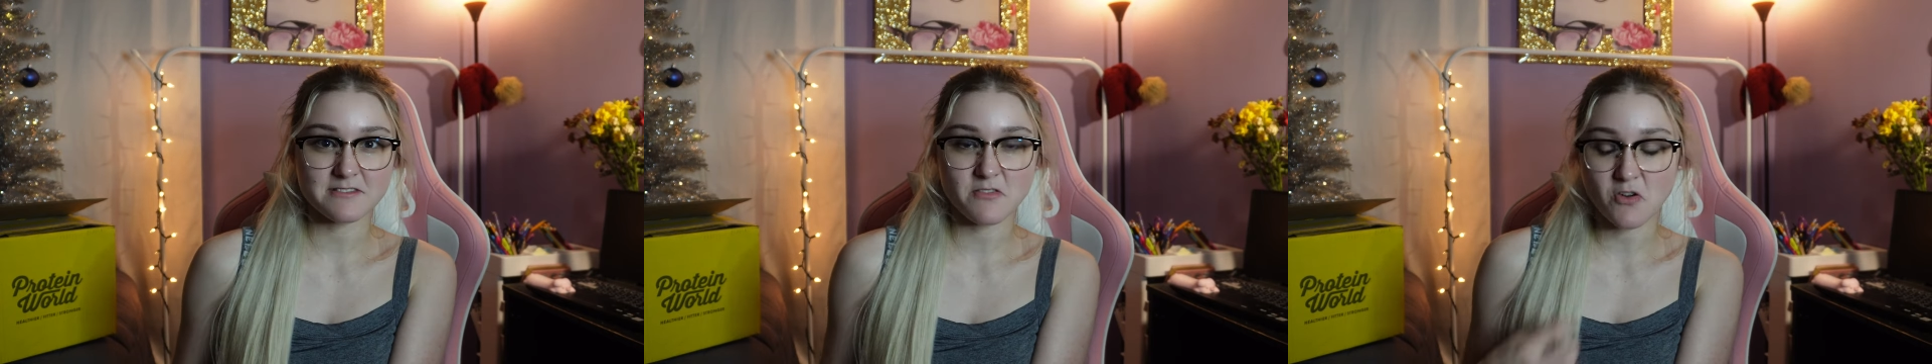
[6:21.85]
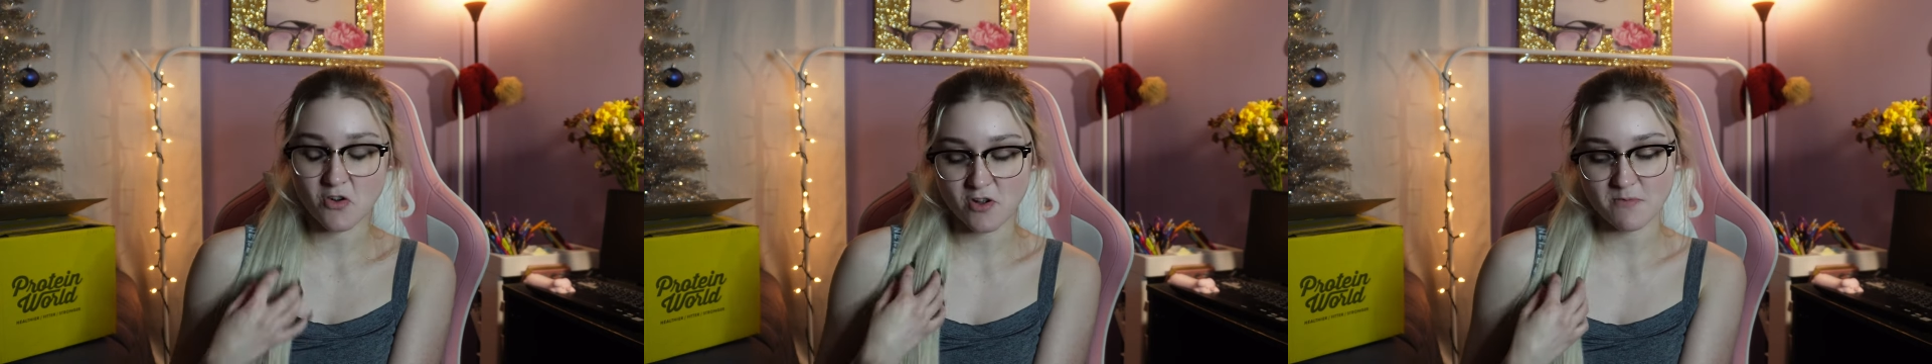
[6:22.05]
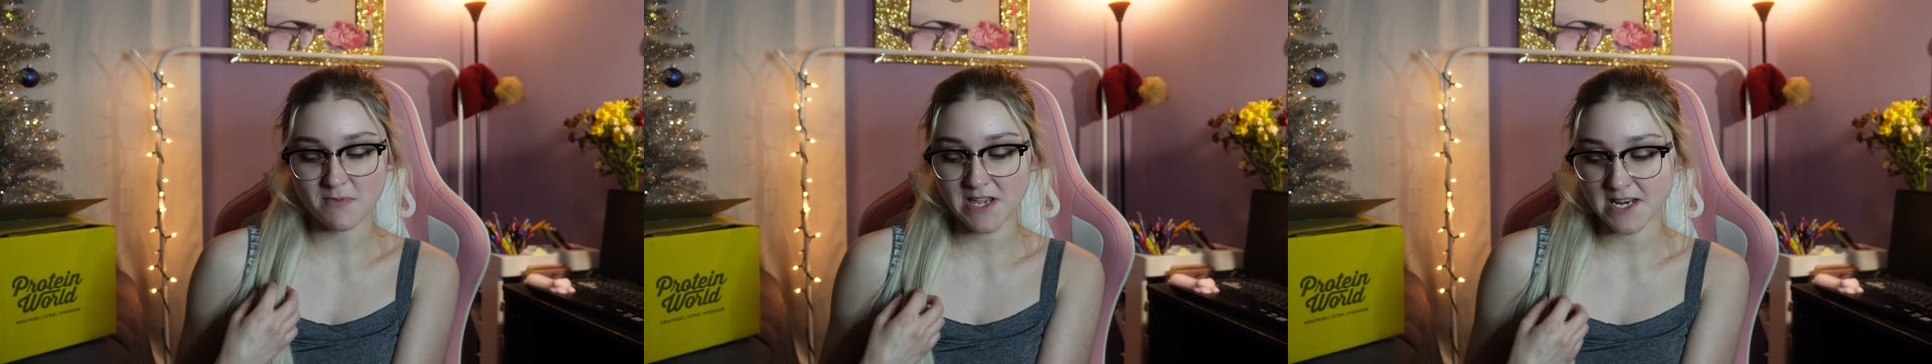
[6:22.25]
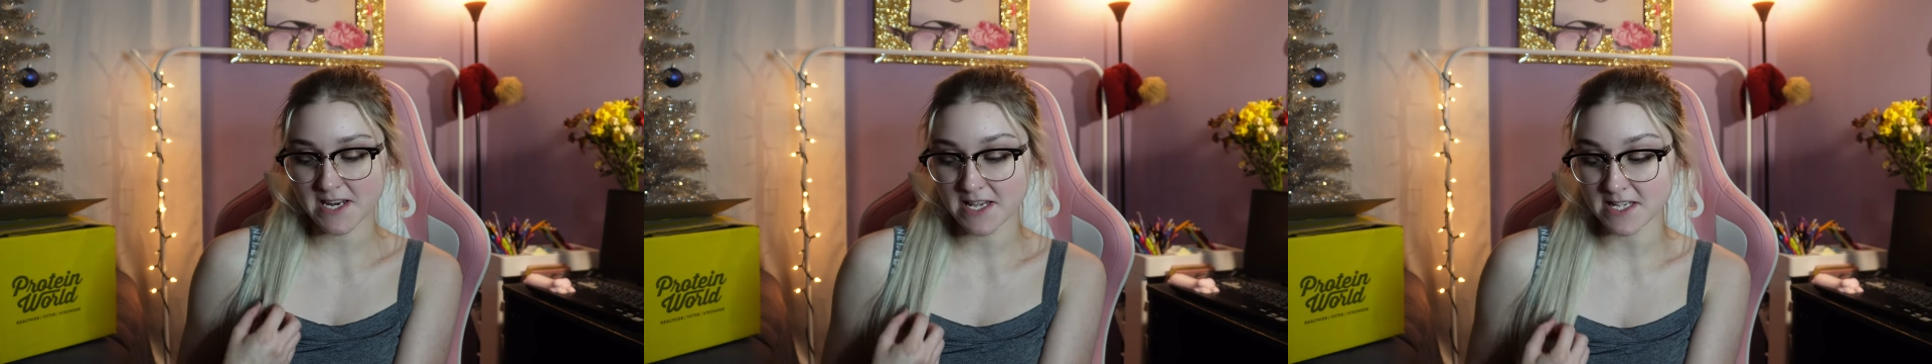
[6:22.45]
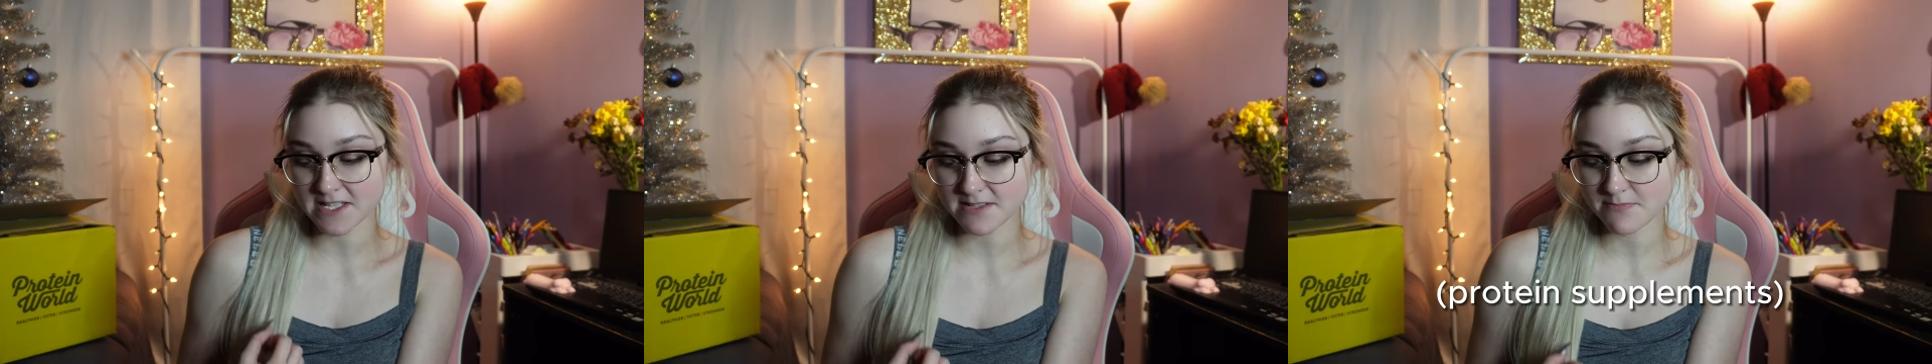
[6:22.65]
all I'm
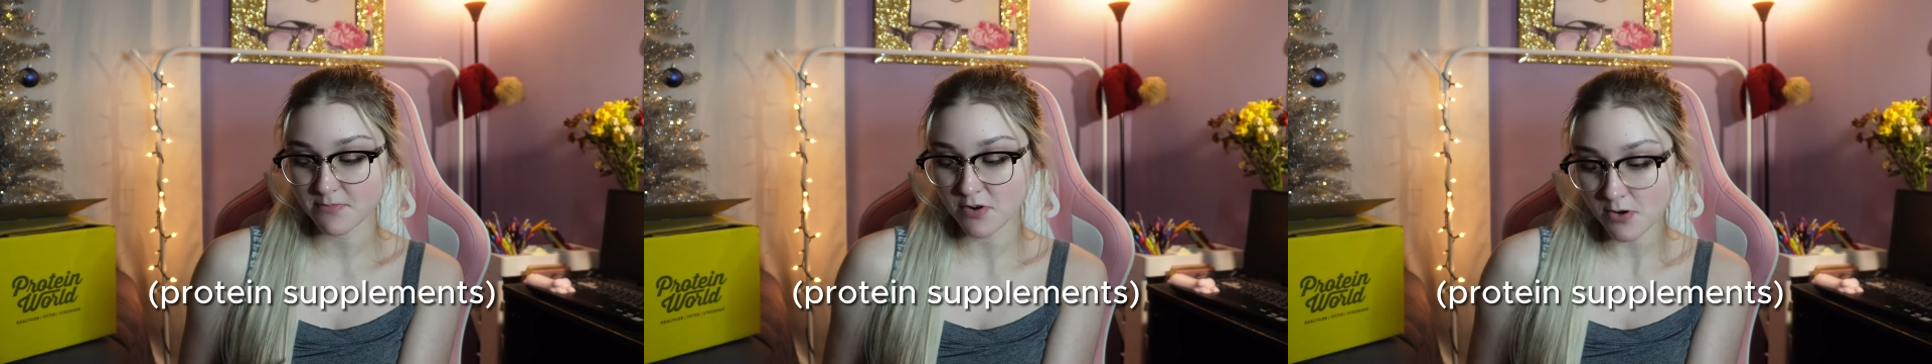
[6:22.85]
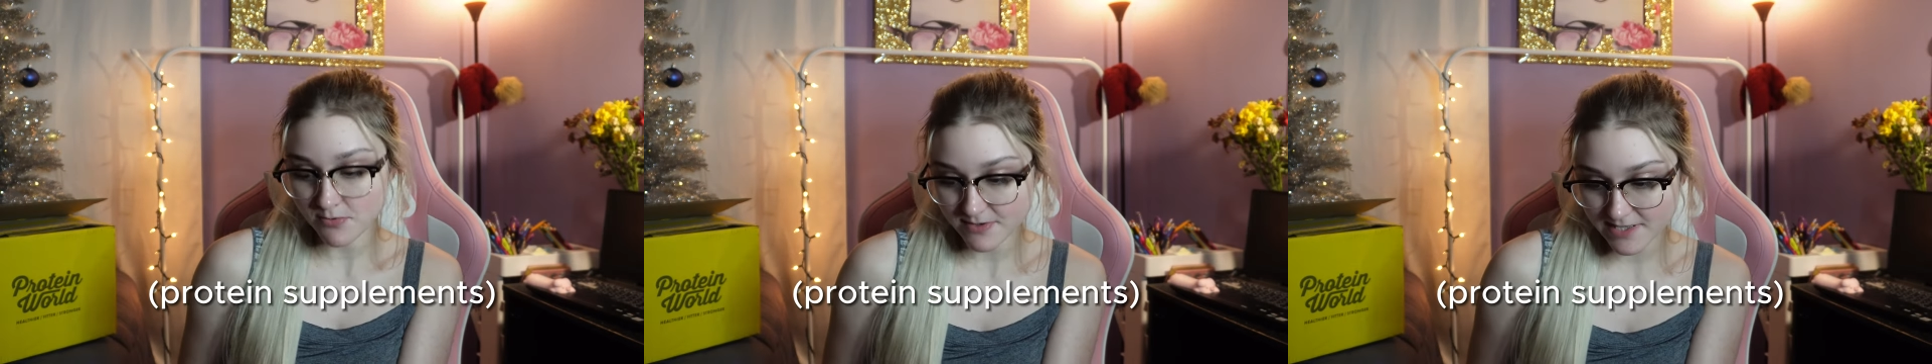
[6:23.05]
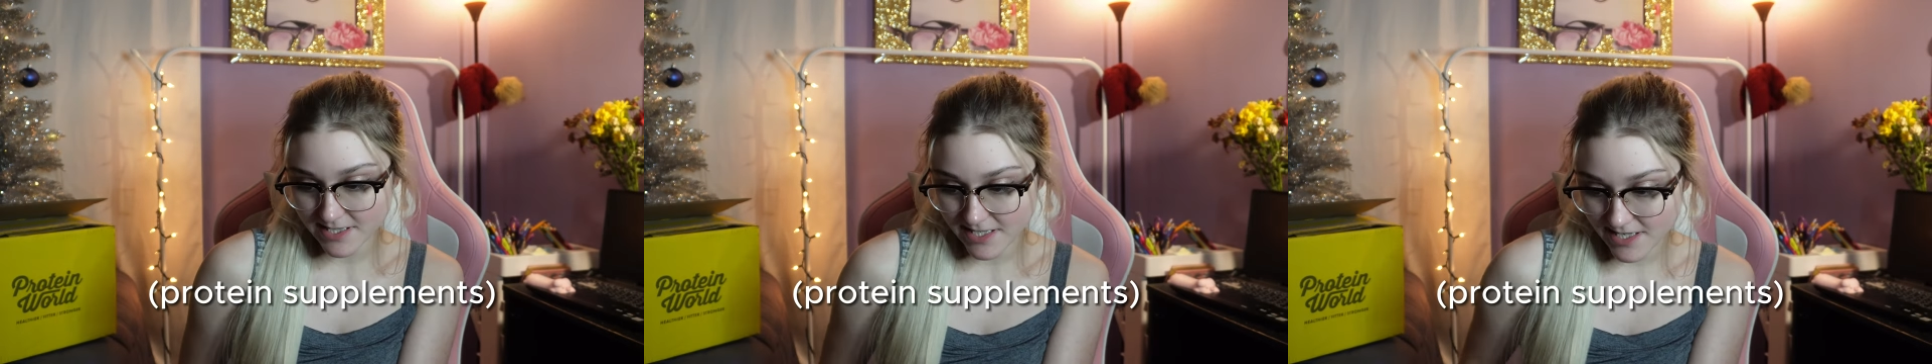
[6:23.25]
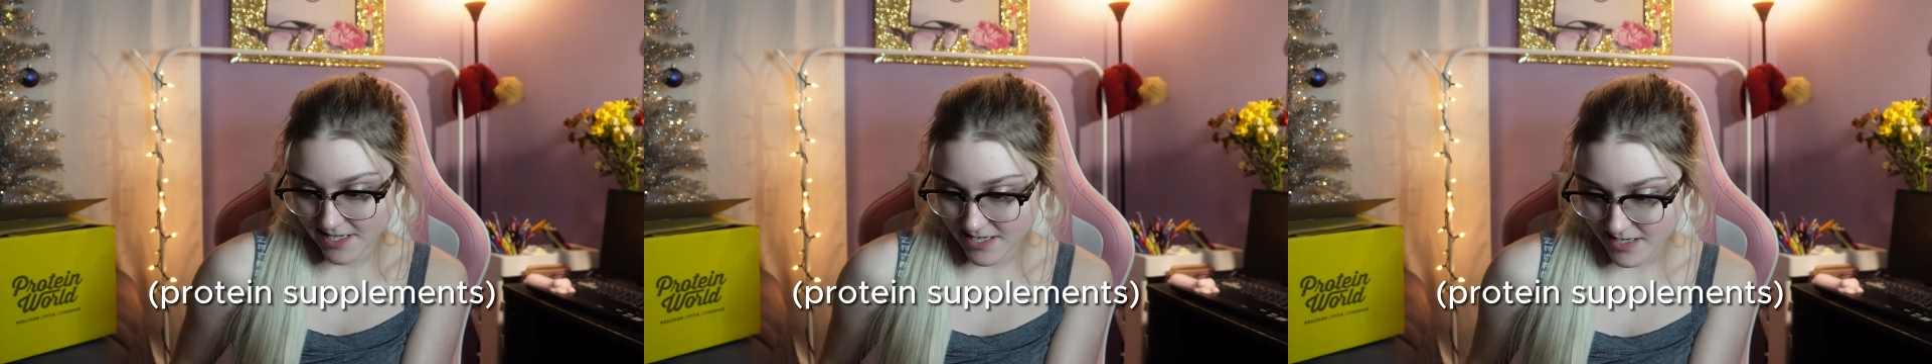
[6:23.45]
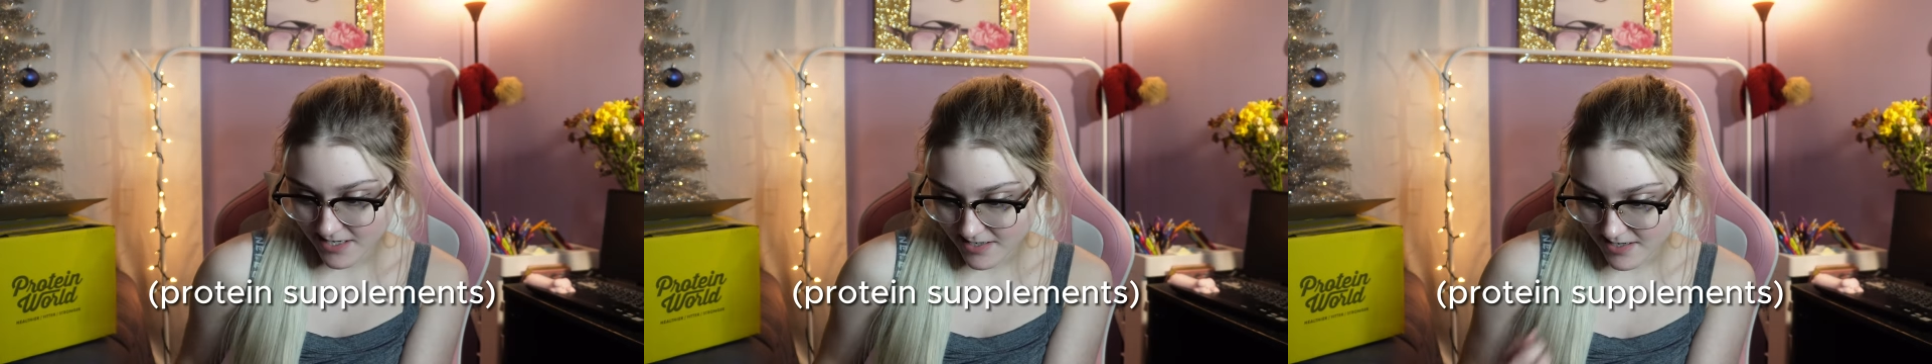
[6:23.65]
eating is
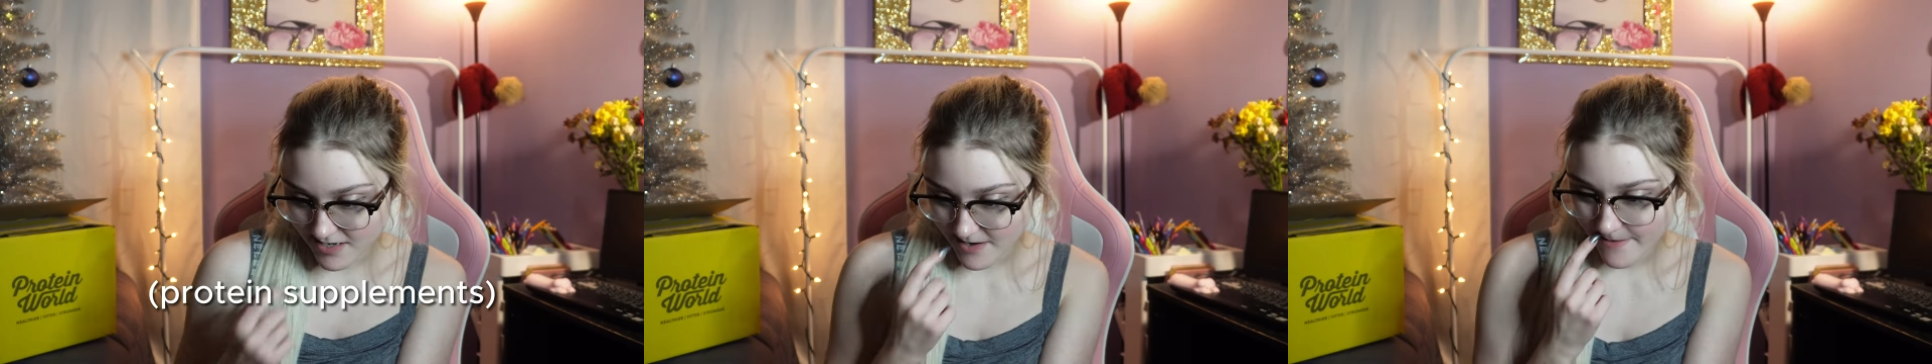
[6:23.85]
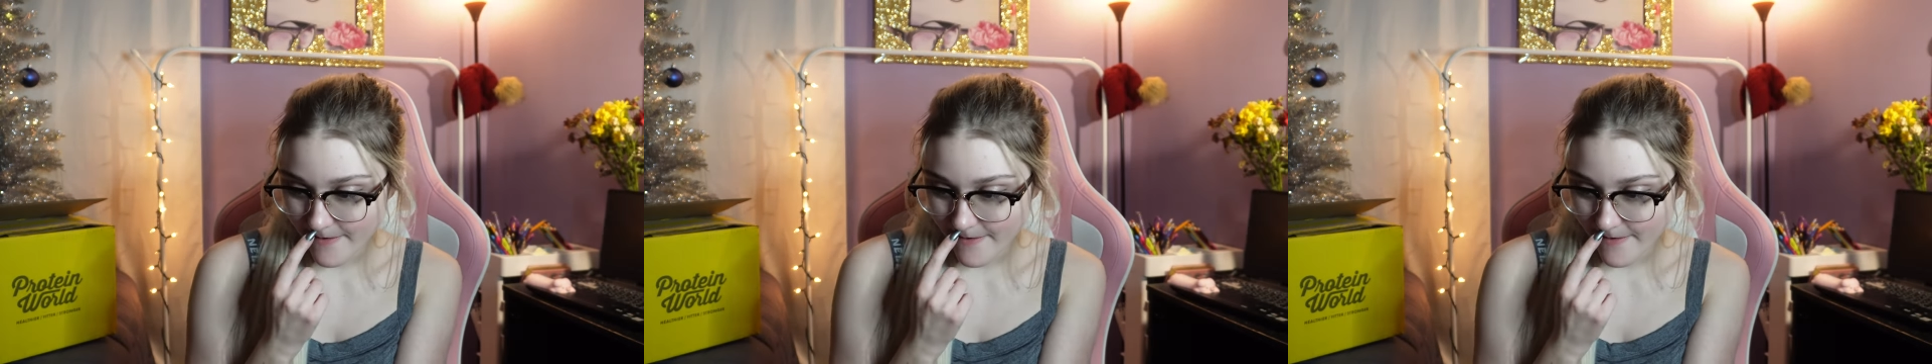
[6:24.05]
protein